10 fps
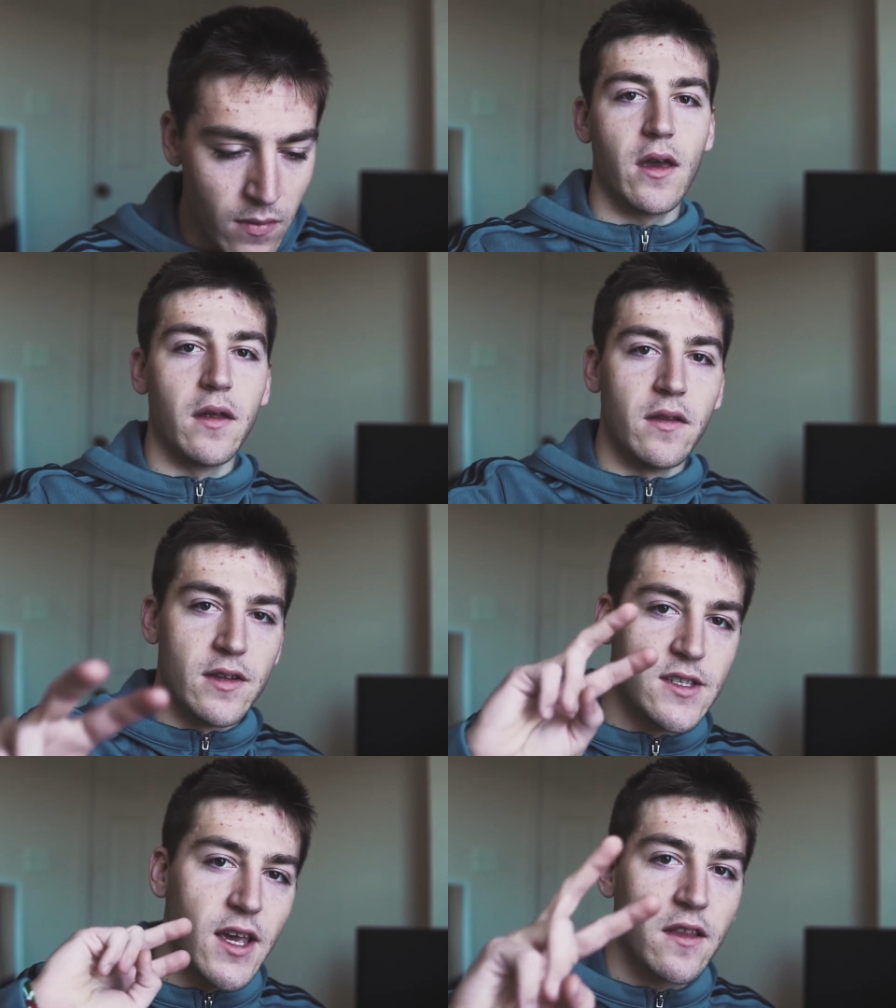And the
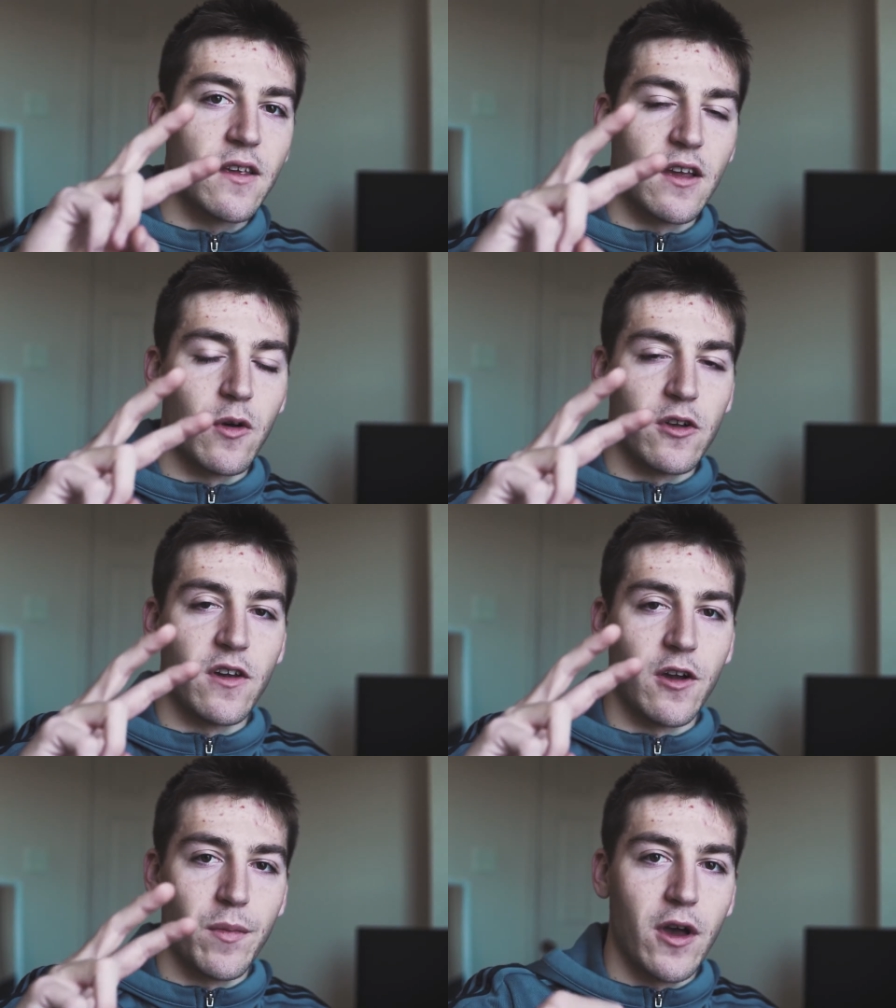second thing I want to
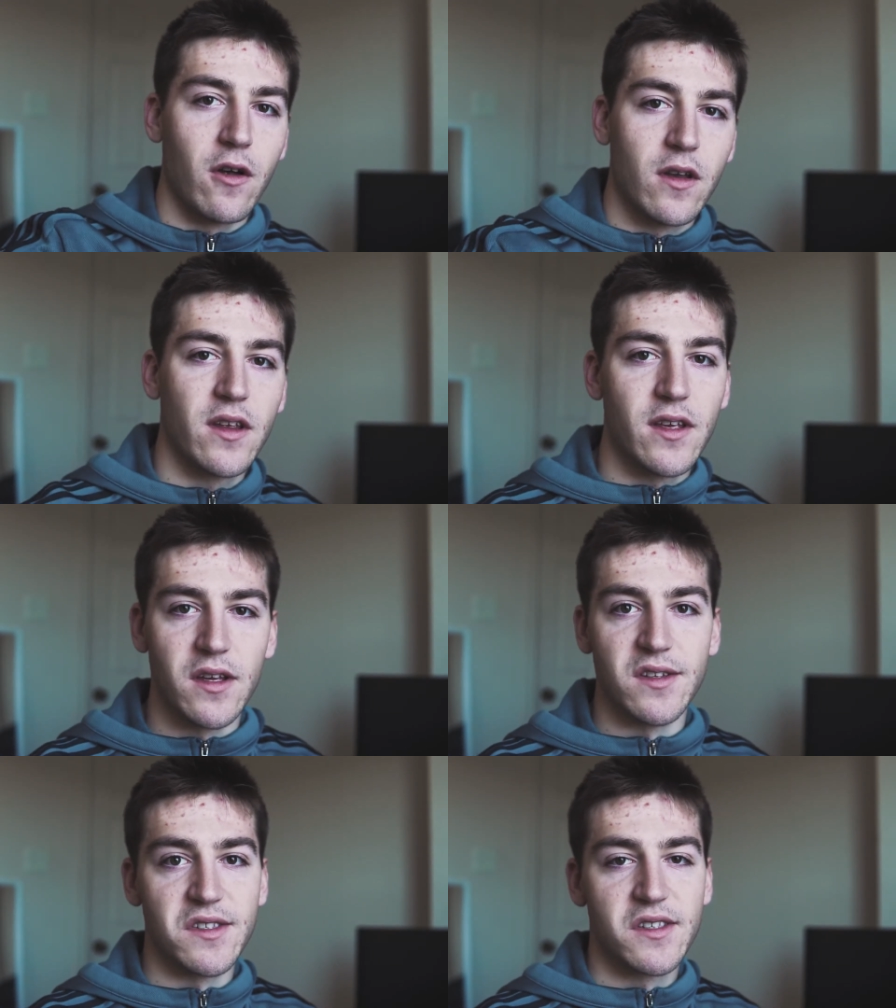talk about
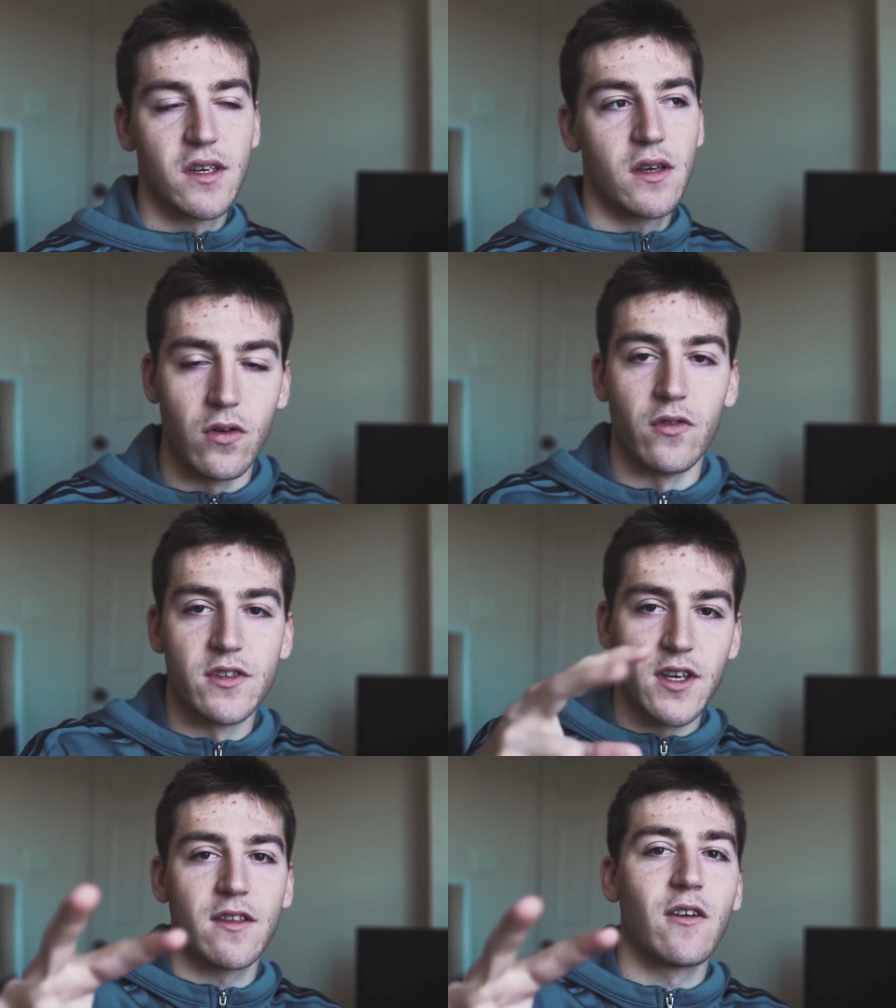is
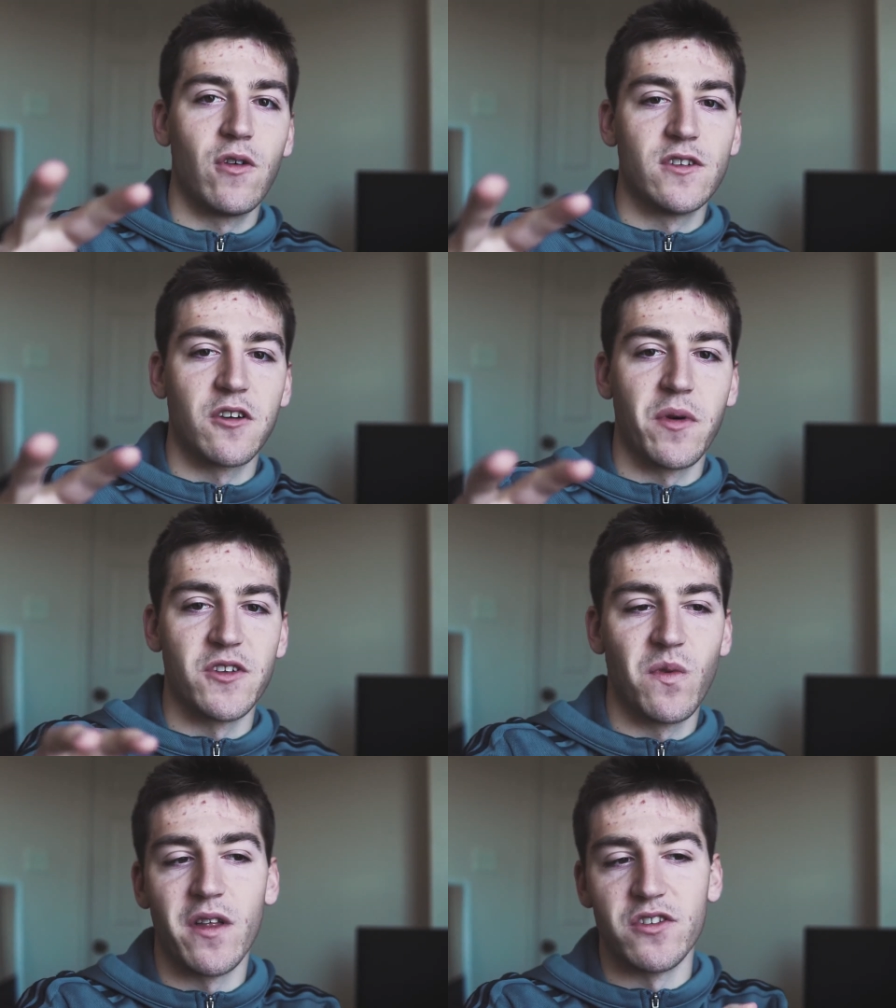
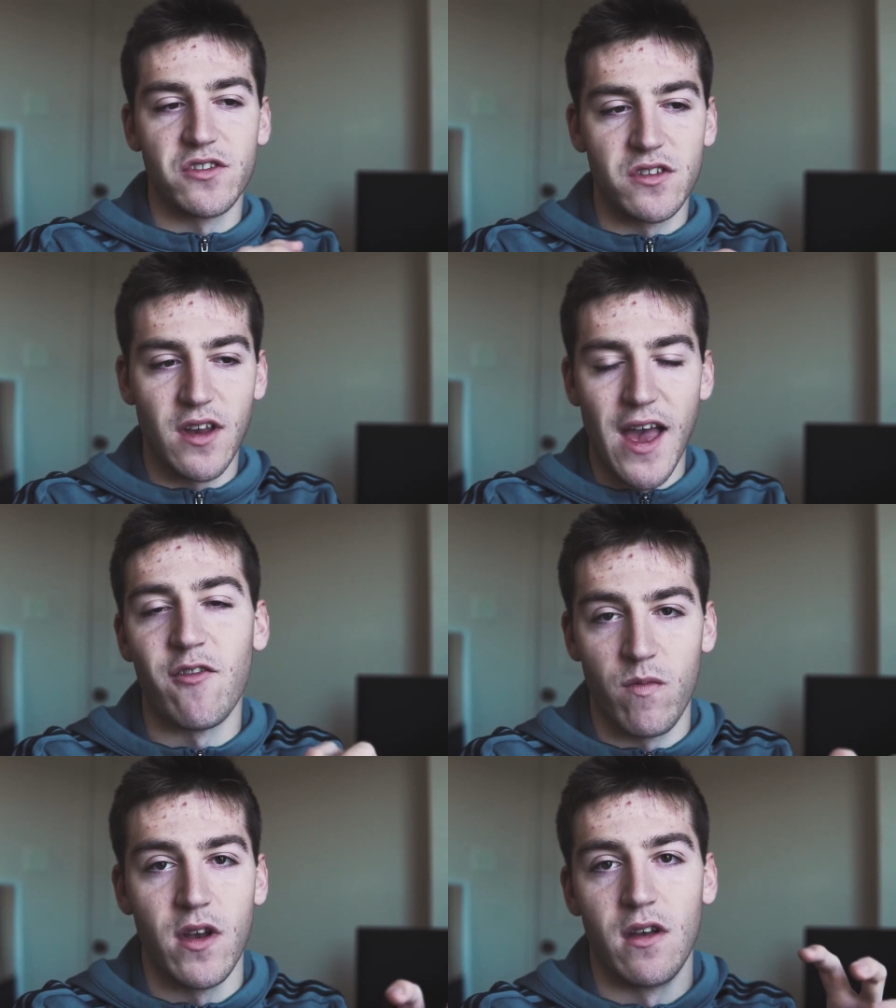why there
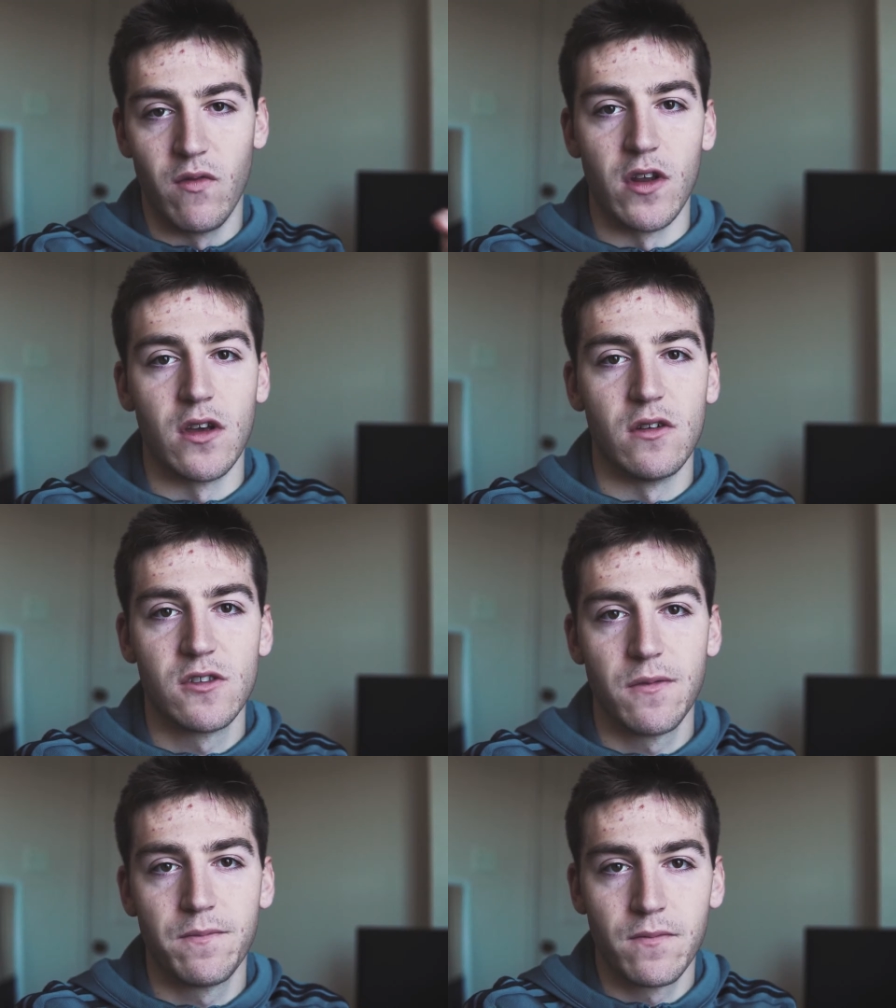haven't been any videos.